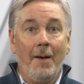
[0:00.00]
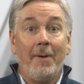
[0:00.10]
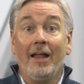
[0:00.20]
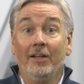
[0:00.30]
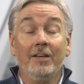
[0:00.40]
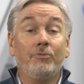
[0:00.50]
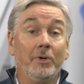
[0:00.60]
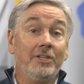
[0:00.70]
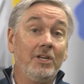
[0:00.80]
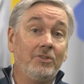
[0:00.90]
Pat lives what
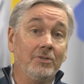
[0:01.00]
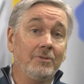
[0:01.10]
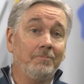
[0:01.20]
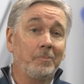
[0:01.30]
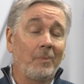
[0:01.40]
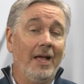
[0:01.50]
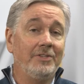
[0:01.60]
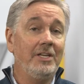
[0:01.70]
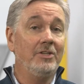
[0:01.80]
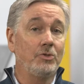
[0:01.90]
he teaches,
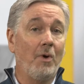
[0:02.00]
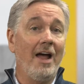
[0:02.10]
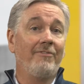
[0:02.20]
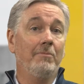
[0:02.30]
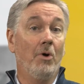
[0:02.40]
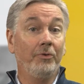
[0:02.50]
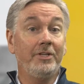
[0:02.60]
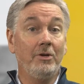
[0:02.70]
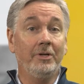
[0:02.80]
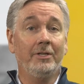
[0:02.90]
as he and his wife are
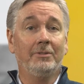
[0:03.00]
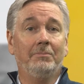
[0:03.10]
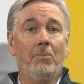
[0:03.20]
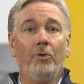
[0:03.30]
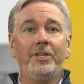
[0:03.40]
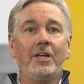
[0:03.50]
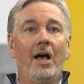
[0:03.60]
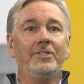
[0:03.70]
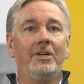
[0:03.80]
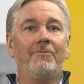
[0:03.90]
multi-unit,
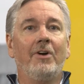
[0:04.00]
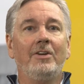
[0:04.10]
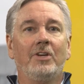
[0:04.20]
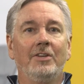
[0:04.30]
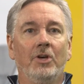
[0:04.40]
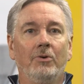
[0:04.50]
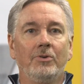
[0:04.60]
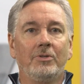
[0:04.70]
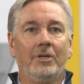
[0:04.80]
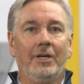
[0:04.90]
multi-concept franchise
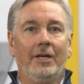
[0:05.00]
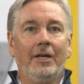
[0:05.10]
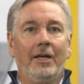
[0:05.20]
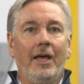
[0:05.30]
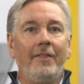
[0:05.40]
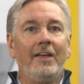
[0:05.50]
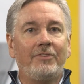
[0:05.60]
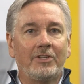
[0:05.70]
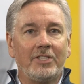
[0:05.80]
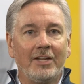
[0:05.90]
owners, and they've
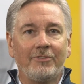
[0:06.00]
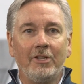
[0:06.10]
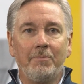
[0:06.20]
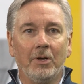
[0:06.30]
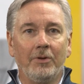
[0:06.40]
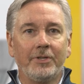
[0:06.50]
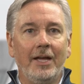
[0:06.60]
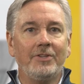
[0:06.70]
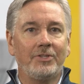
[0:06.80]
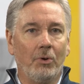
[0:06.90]
successfully built
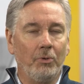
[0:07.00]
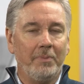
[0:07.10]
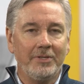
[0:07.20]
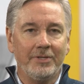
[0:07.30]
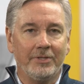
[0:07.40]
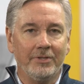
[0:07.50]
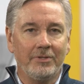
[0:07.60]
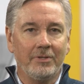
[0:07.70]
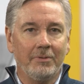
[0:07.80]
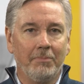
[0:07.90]
and sold
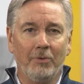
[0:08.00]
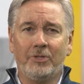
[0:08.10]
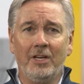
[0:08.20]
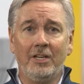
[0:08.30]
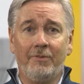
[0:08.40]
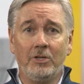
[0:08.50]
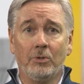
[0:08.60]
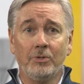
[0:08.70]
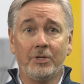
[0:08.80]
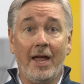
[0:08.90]
businesses, both to
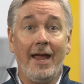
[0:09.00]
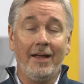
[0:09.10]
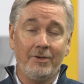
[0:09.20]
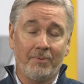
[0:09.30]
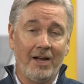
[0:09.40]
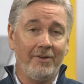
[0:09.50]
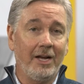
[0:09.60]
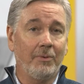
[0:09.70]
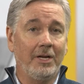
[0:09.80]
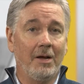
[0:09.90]
individuals and to private
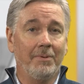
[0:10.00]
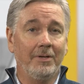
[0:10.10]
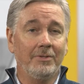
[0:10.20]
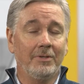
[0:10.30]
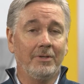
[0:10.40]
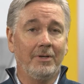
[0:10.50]
equity companies.